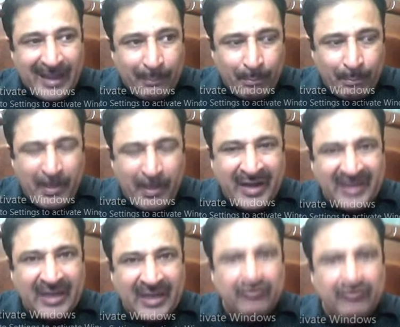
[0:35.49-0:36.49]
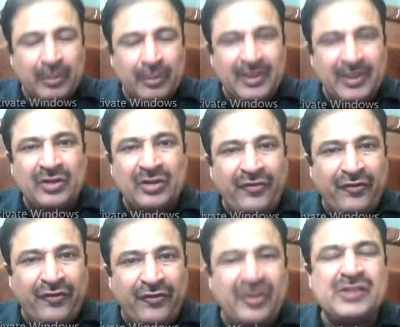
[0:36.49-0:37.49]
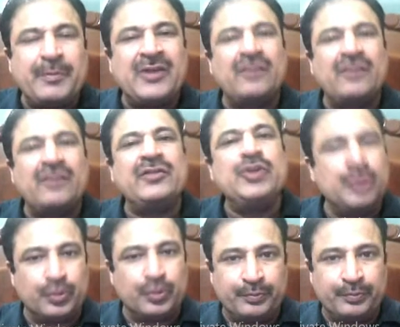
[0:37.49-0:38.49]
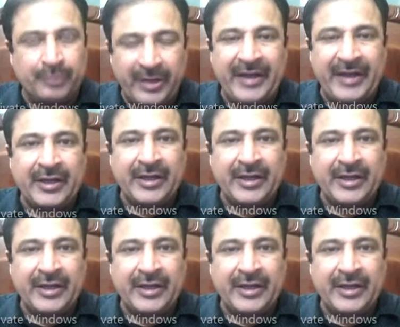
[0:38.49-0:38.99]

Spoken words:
make it available on the first page of the YouTube, right?